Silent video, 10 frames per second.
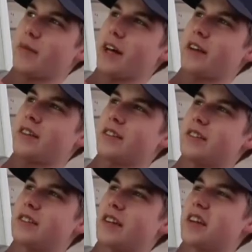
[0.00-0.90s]
man.
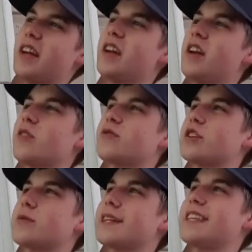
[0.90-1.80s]
Now get in here and
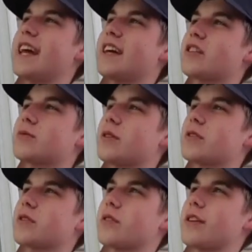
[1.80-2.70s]
fix my dang
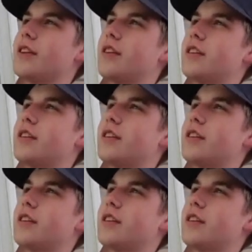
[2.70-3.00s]
Xbox already.